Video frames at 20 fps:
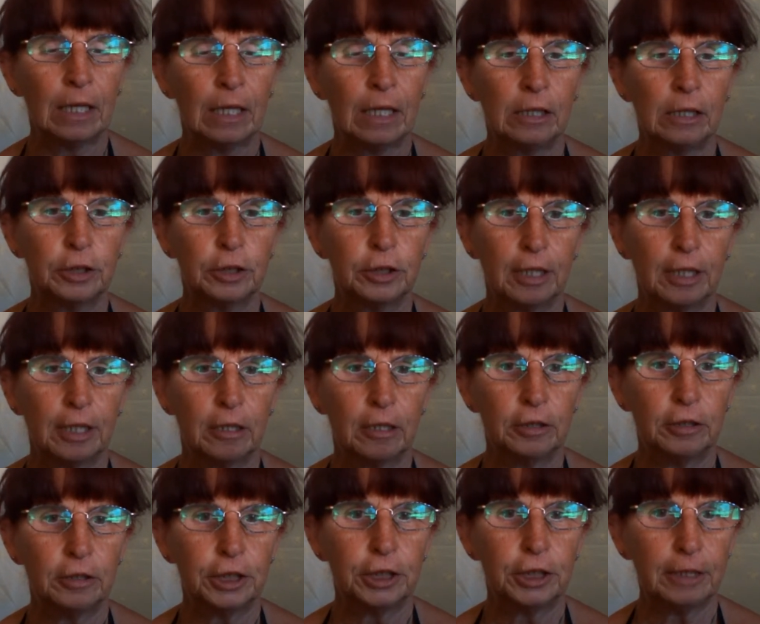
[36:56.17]
So
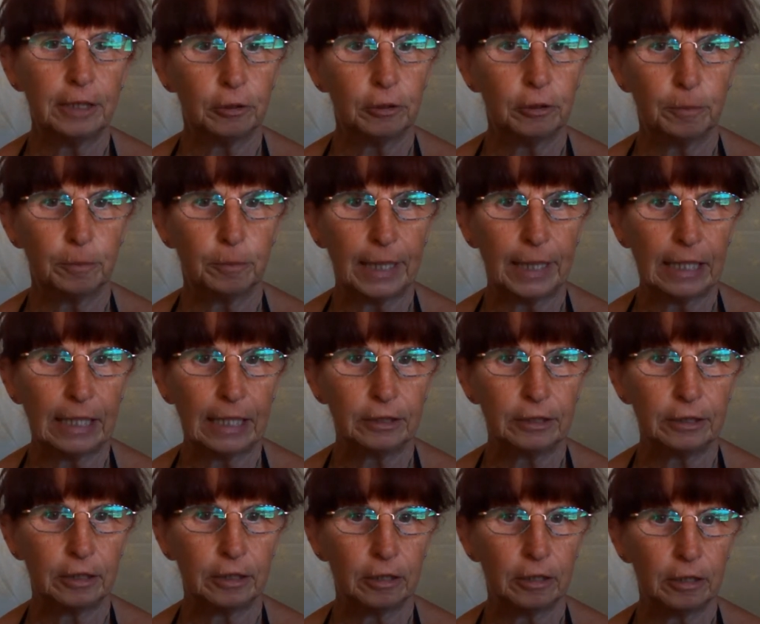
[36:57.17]
she taught me
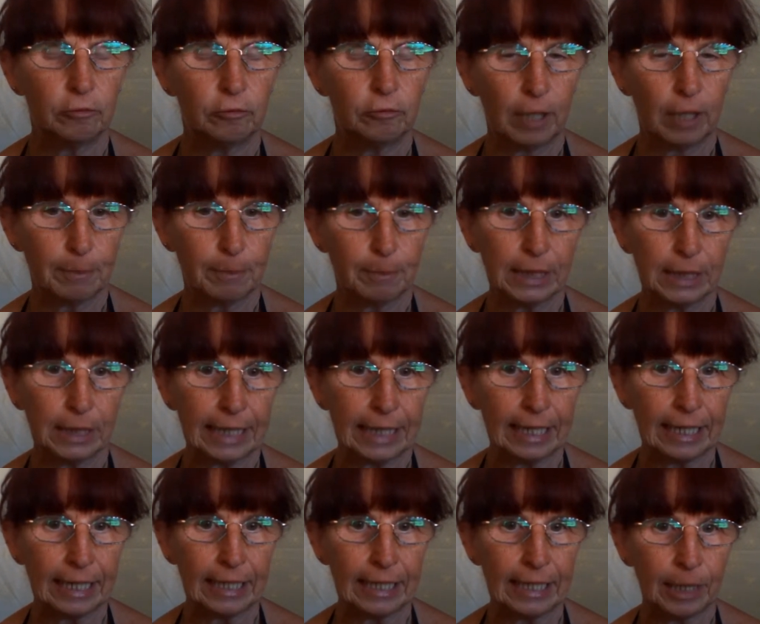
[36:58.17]
to write my
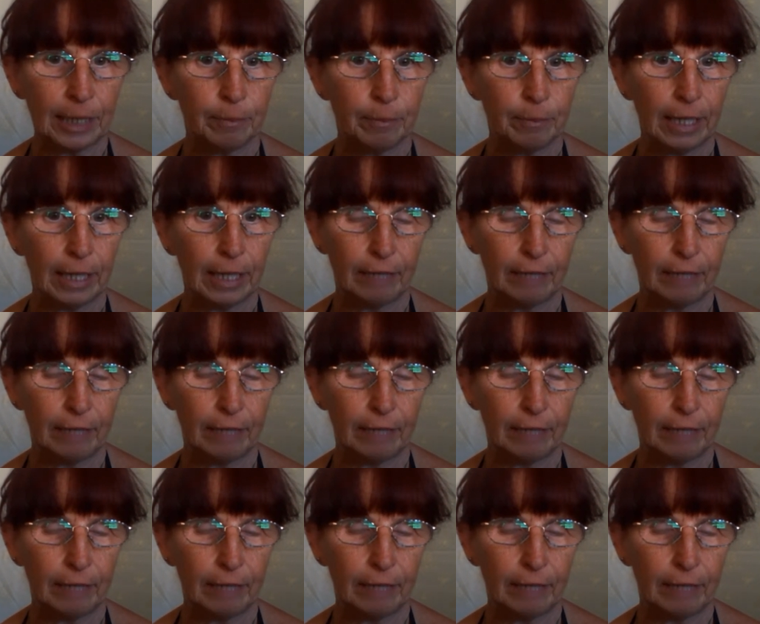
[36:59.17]
name and